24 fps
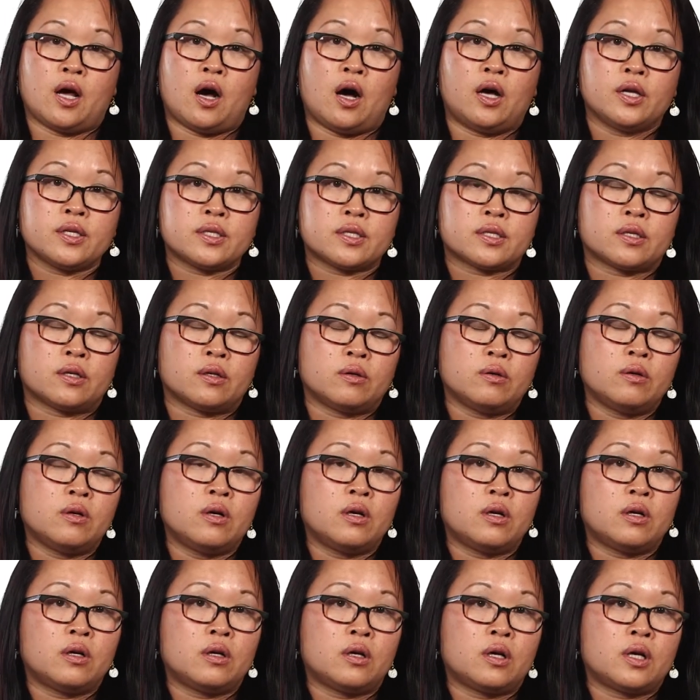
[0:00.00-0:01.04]
Also,
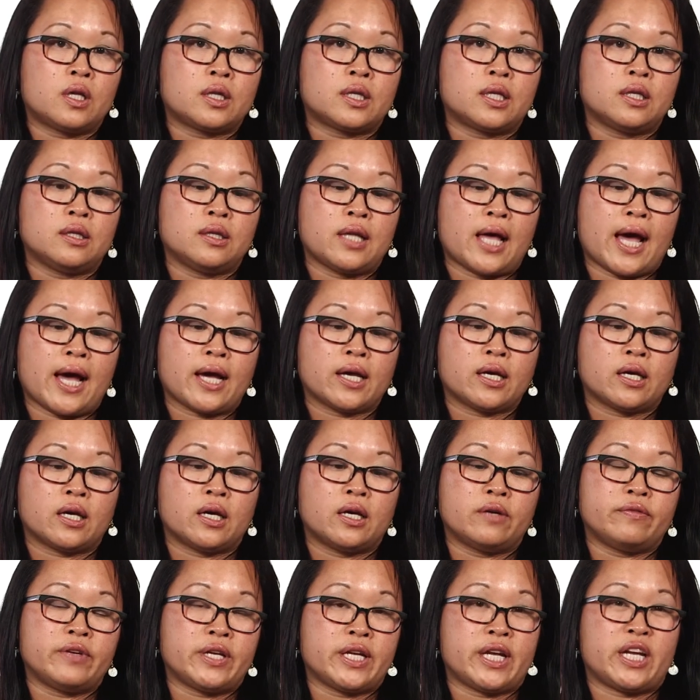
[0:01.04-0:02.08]
the lack
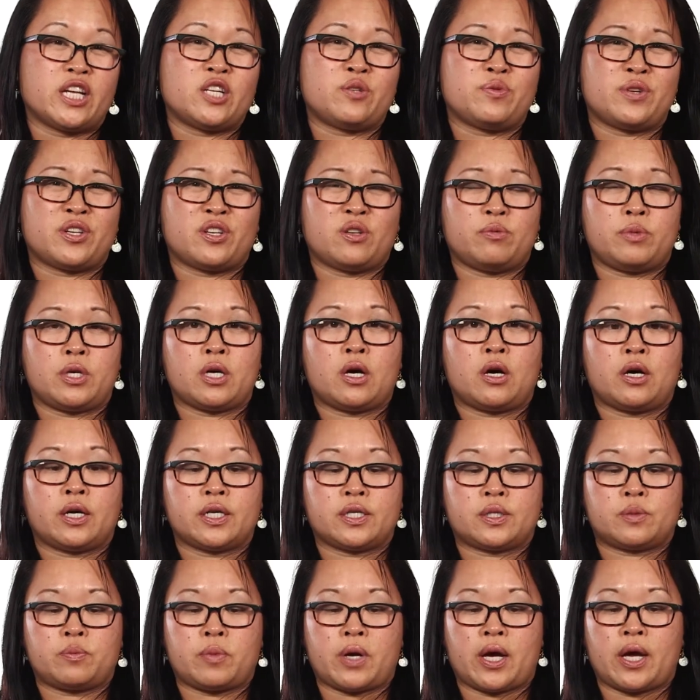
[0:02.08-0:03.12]
of engagement could be
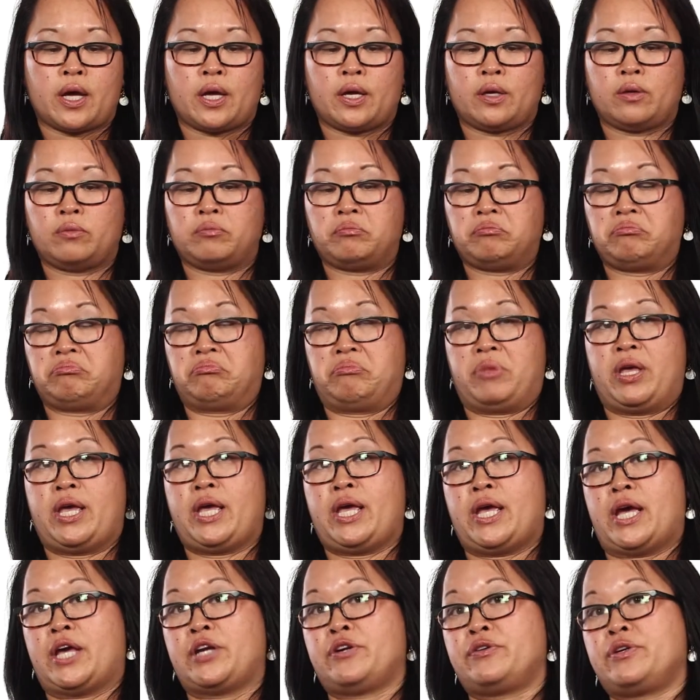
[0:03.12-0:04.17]
caused by,
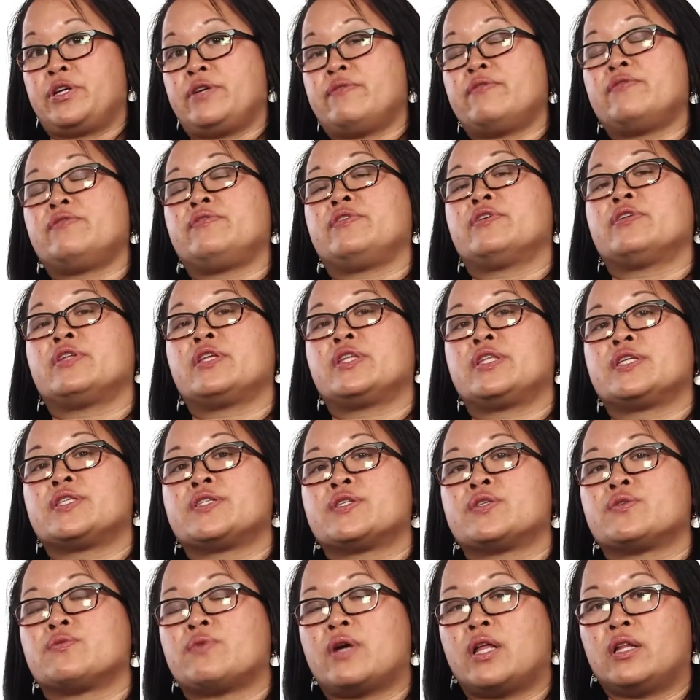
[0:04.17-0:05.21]
hey, I don't even feel that this
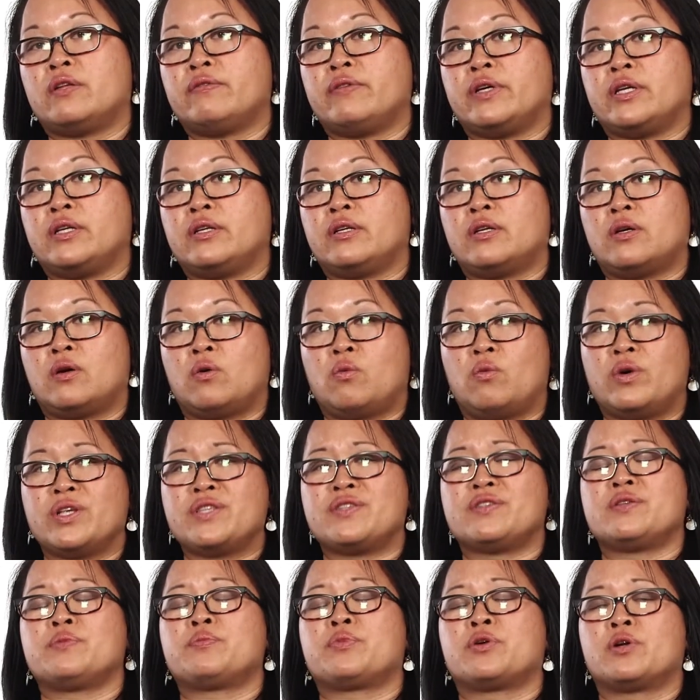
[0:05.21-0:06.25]
is relevant.
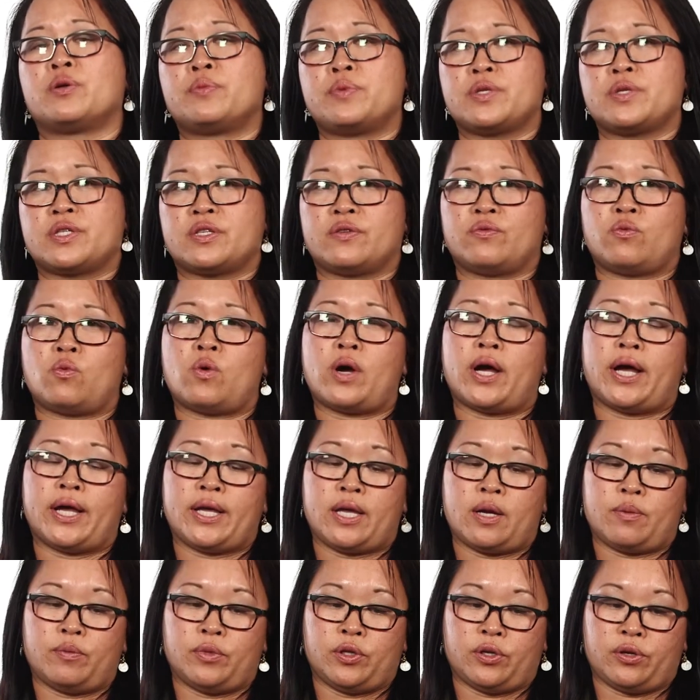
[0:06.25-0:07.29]
What's the purpose of why
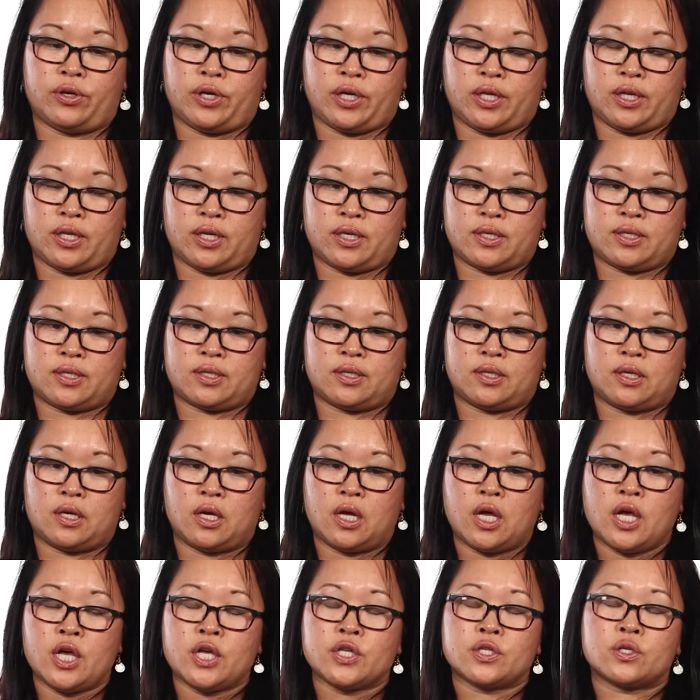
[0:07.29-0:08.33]
I'm learning this?
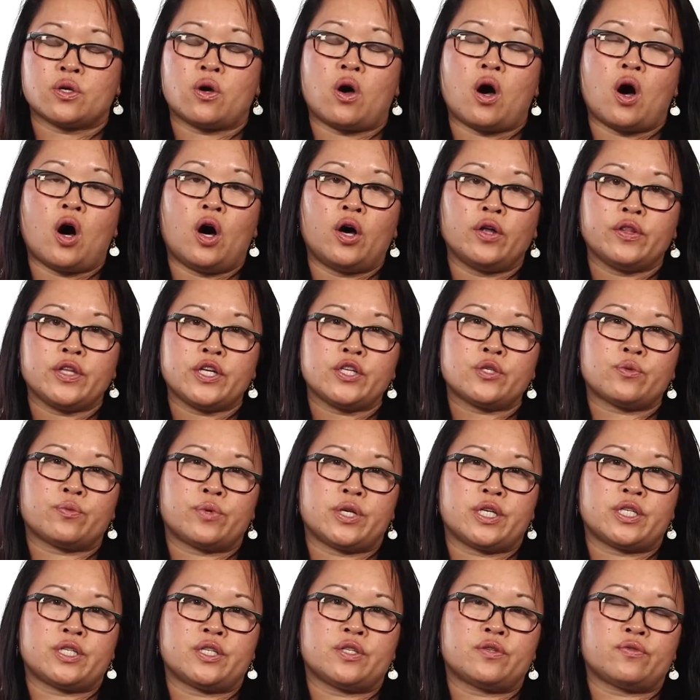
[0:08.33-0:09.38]
So all these
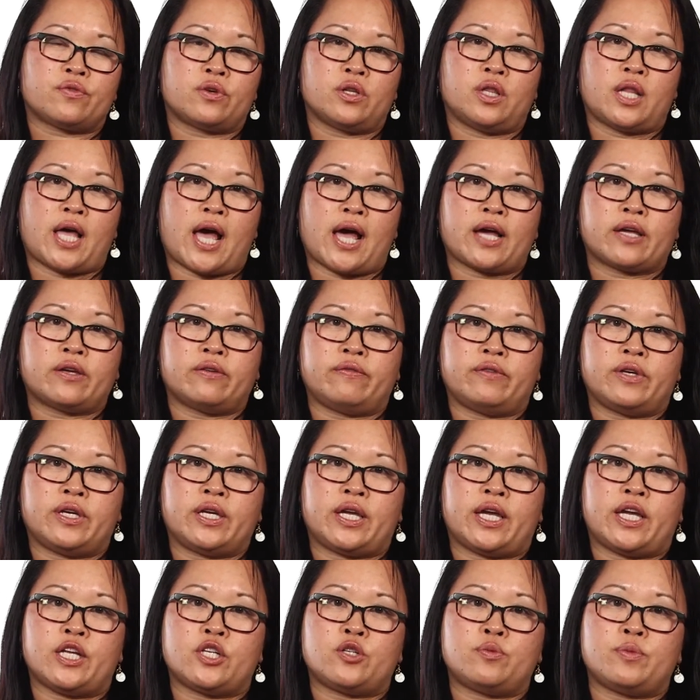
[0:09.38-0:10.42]
reasons for lack of
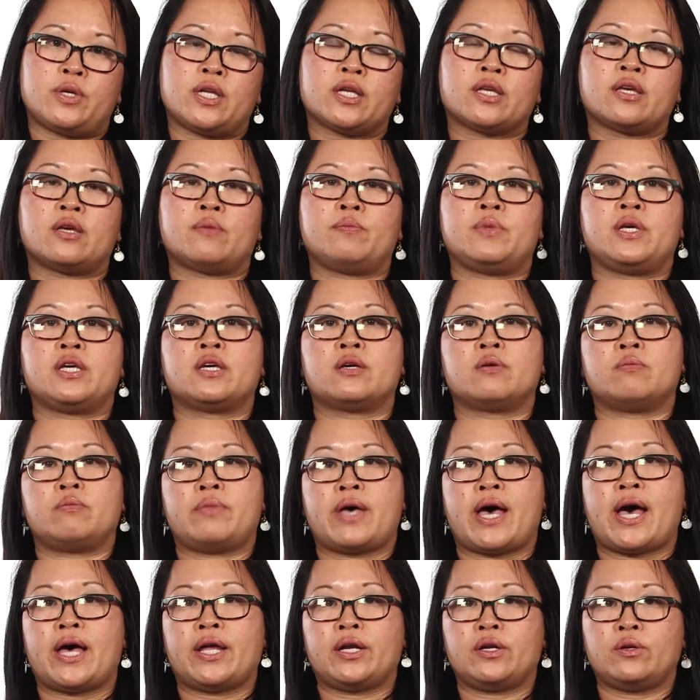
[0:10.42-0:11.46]
engagement can be
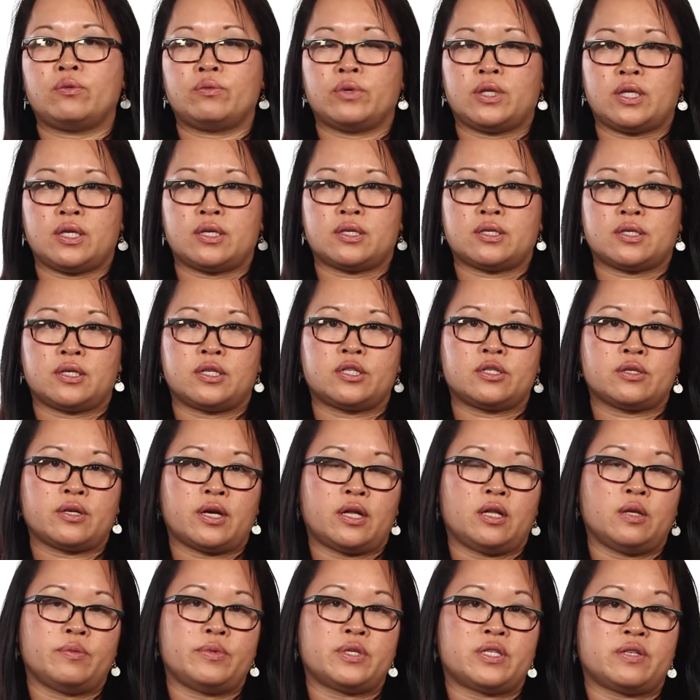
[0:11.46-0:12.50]
combated with the essential
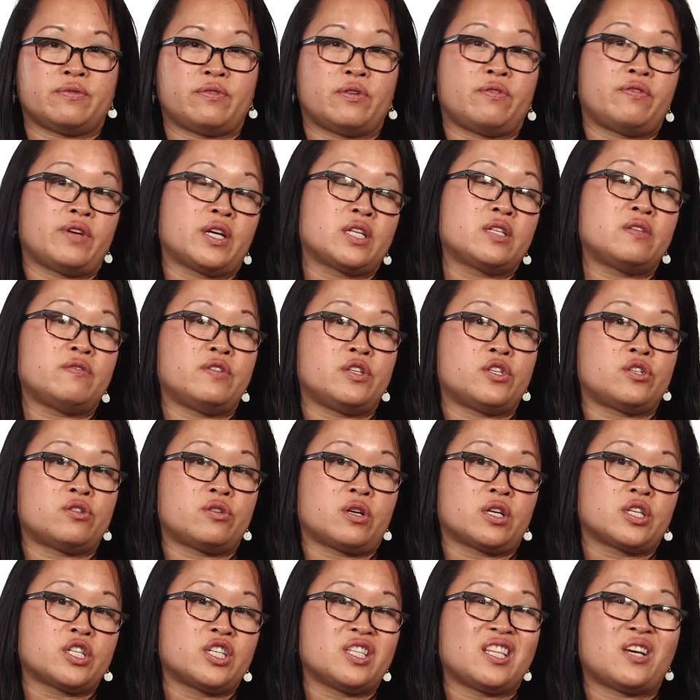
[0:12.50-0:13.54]
elements of effective
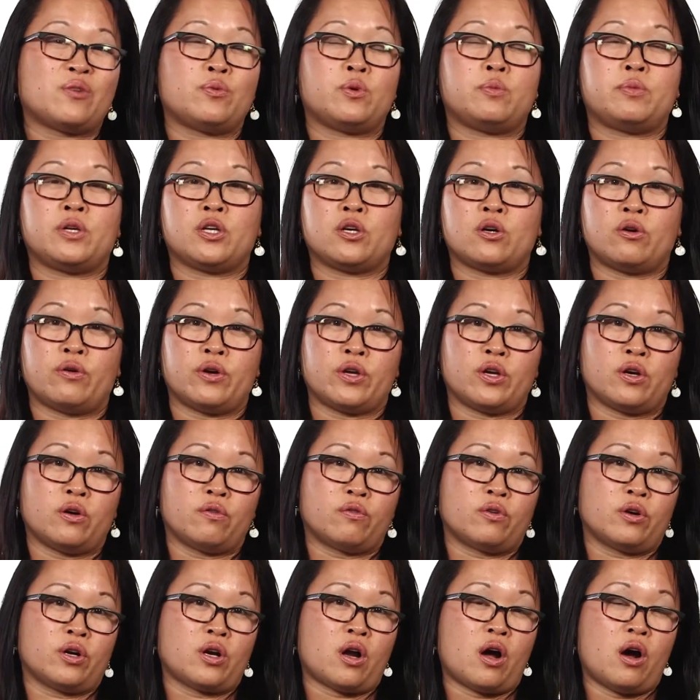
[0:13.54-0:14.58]
instruction that we've been going
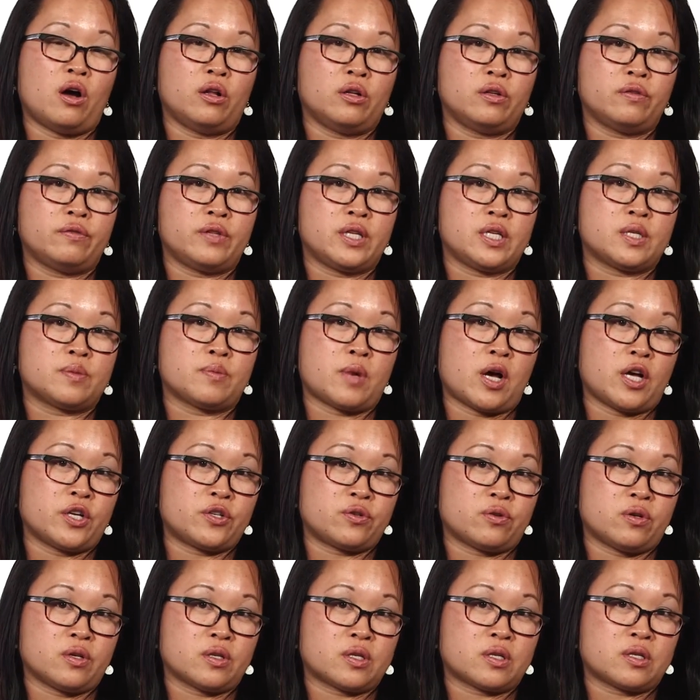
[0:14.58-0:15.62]
over in all of these
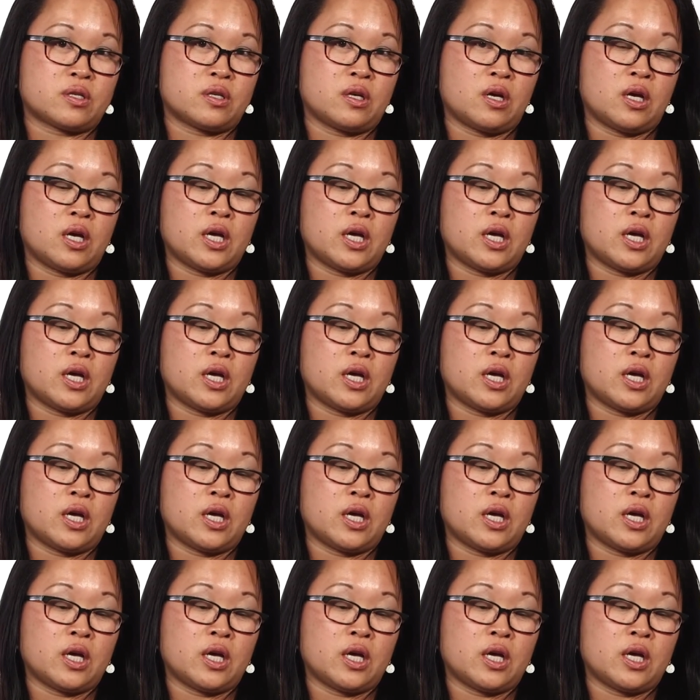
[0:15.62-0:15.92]
modules.